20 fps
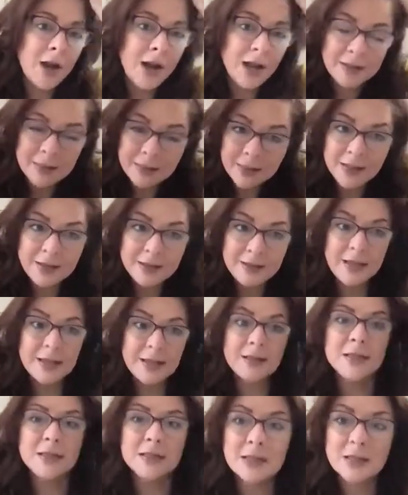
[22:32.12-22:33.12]
I think
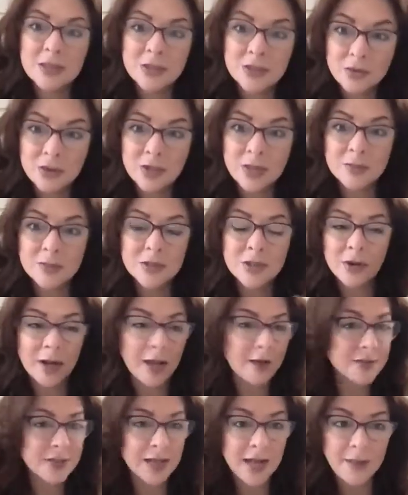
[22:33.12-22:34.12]
that these extremes don't
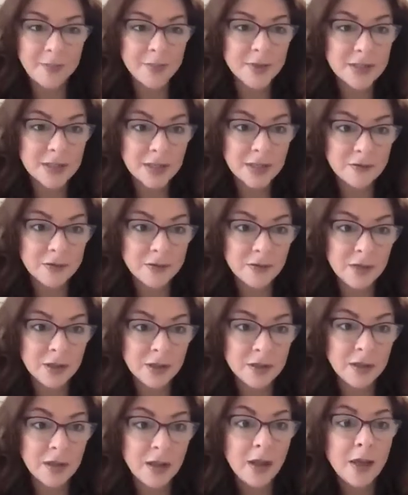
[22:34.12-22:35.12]
have to happen to
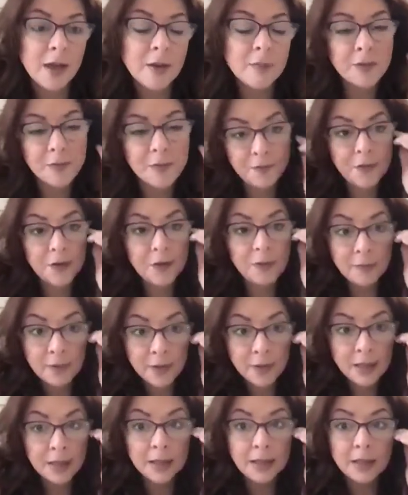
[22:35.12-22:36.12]
everyone. But for
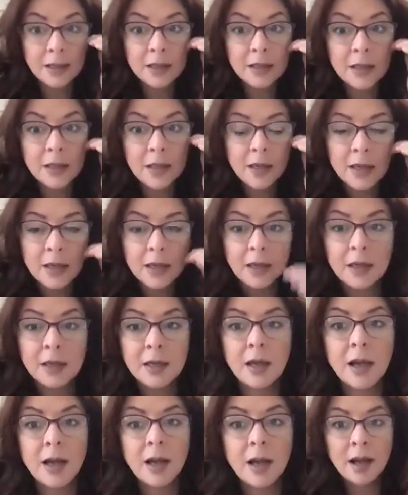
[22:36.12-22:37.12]
me,
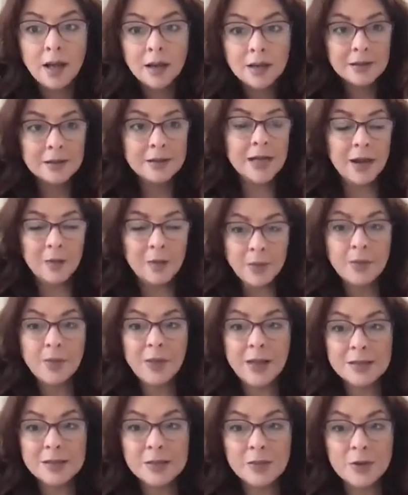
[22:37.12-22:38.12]
now
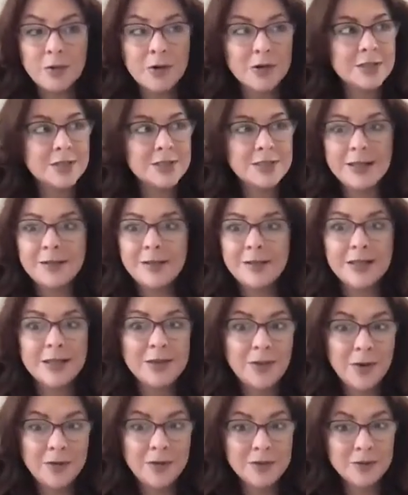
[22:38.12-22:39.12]
people ask me questions and they're like,
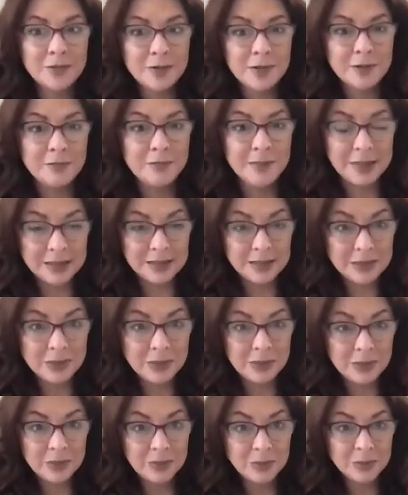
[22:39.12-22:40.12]
after what I've been
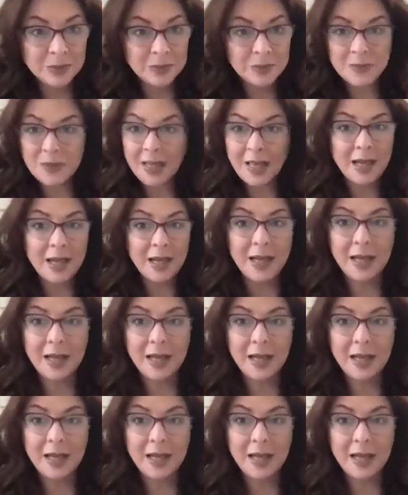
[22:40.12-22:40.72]
through, I